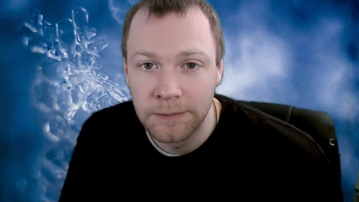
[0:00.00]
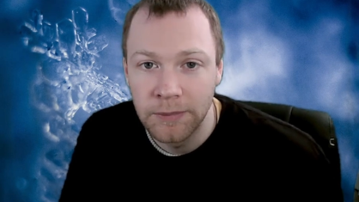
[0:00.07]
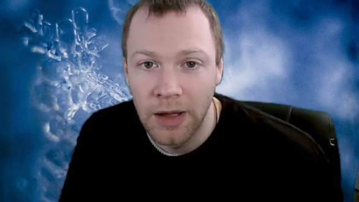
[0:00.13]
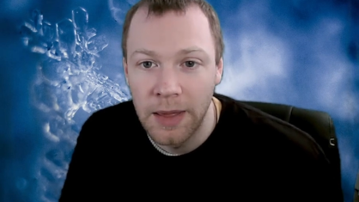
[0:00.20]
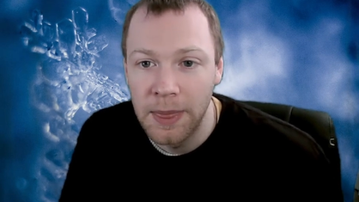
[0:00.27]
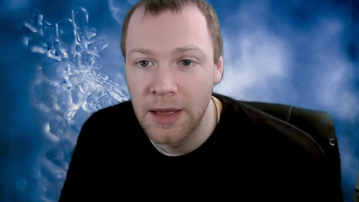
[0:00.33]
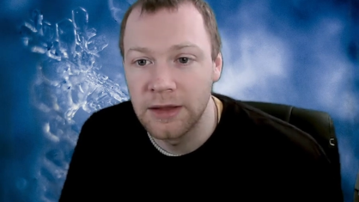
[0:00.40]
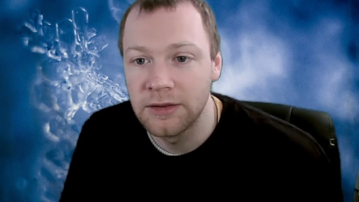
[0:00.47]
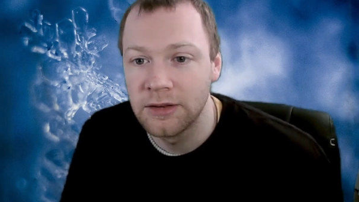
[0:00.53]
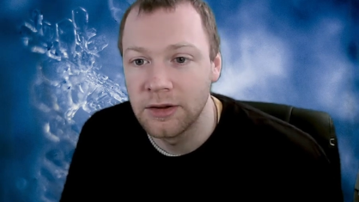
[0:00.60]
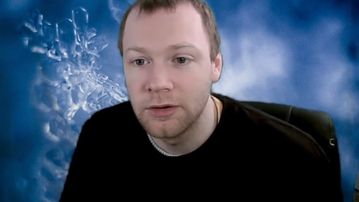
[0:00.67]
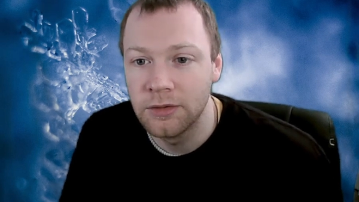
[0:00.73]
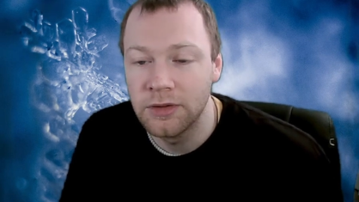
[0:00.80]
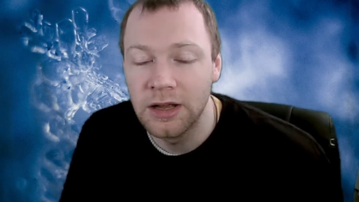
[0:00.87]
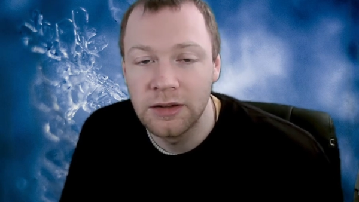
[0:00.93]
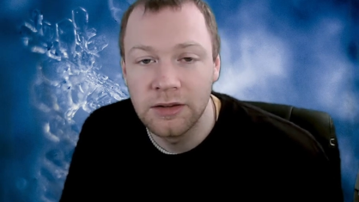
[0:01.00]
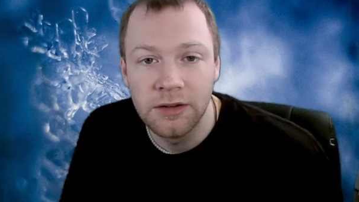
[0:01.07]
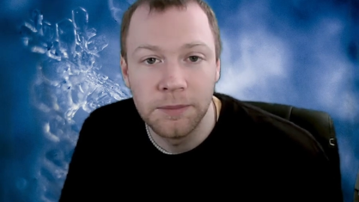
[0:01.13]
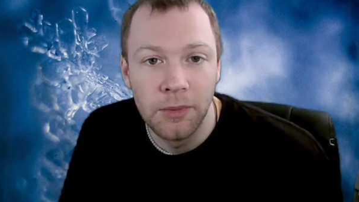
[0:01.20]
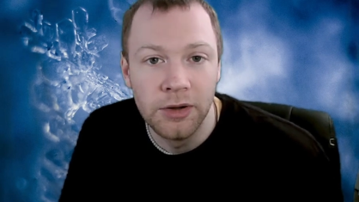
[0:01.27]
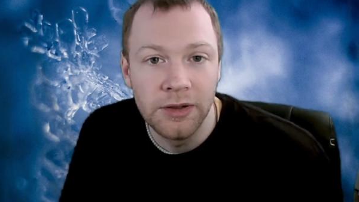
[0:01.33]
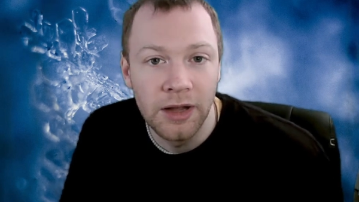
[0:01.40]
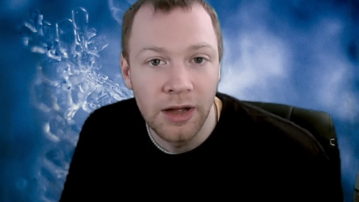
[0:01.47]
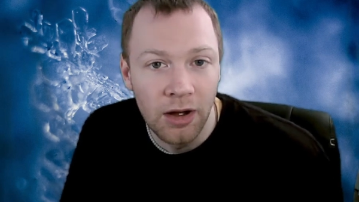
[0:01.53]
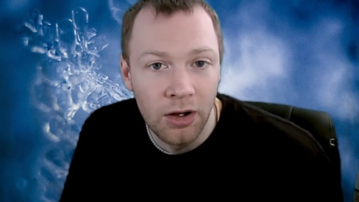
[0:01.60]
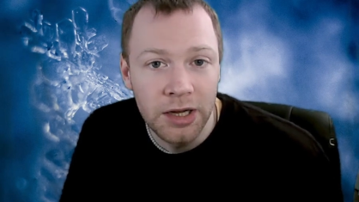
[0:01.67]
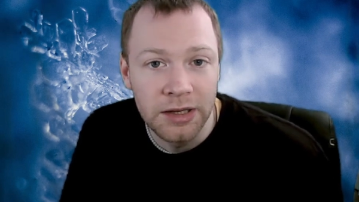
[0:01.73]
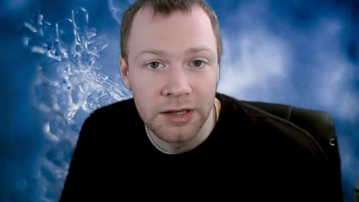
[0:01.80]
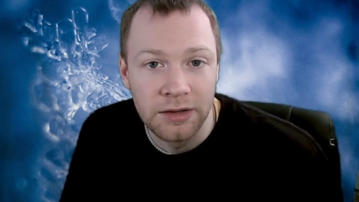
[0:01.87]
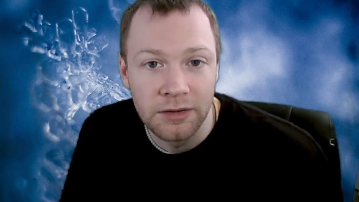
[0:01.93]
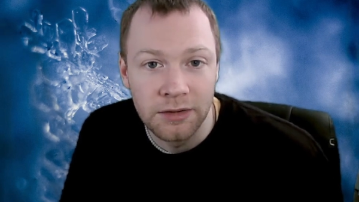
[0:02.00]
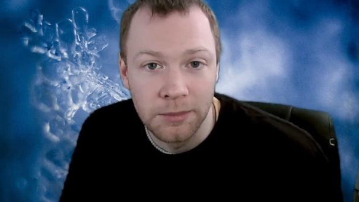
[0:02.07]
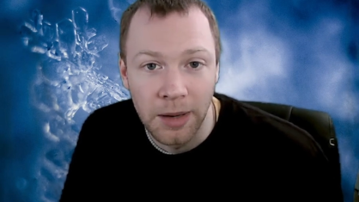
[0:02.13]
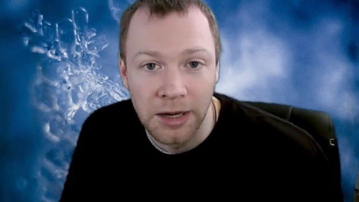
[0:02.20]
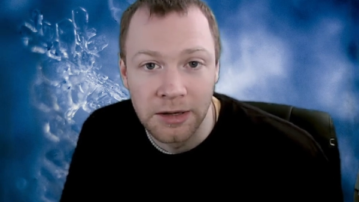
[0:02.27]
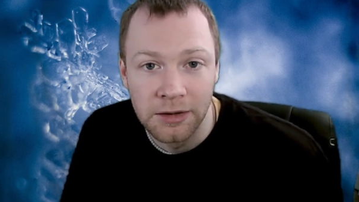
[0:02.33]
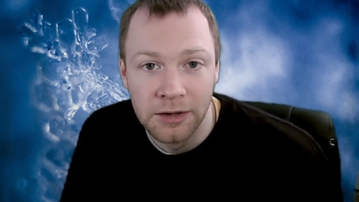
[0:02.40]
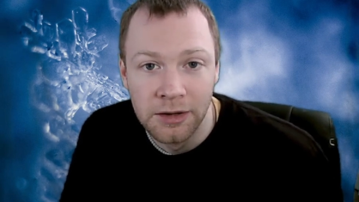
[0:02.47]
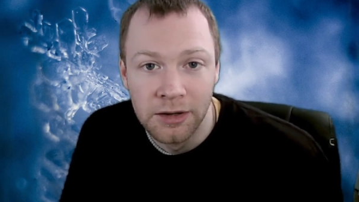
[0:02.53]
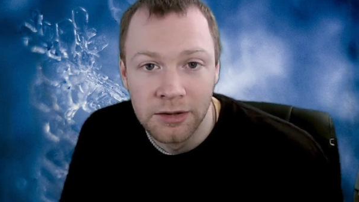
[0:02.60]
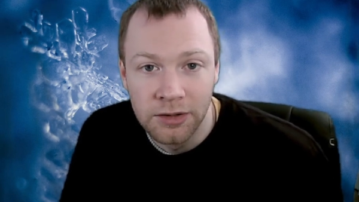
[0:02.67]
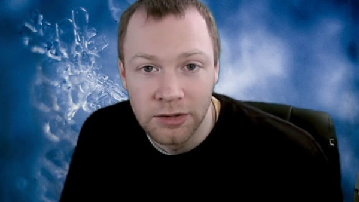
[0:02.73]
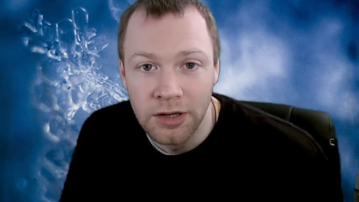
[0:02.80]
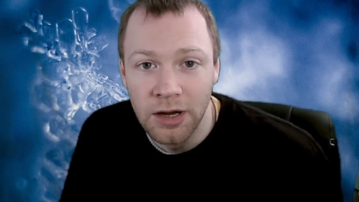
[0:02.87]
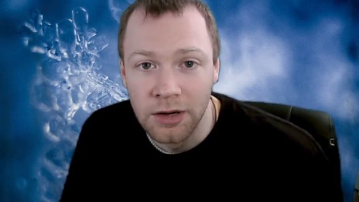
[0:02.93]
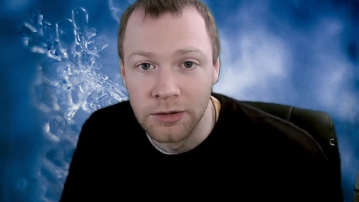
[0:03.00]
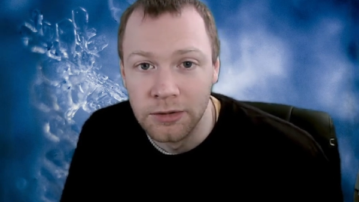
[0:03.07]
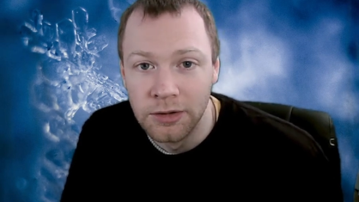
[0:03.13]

And that's the, that's the point that I need to make to you.